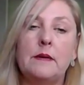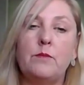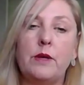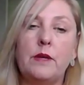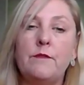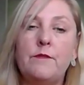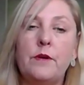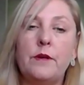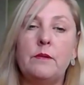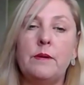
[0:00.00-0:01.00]
working
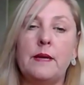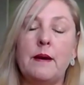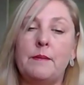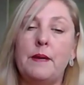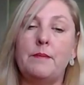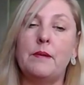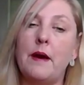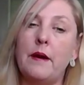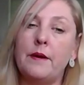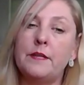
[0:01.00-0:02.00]
for you and how many people
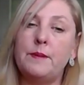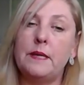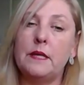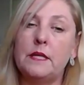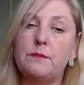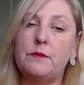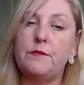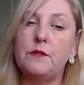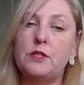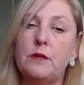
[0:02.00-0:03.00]
are going to be eligible
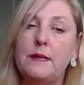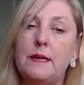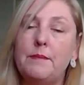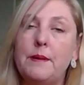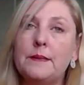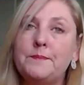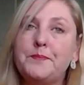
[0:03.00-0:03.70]
for the JobKeeper.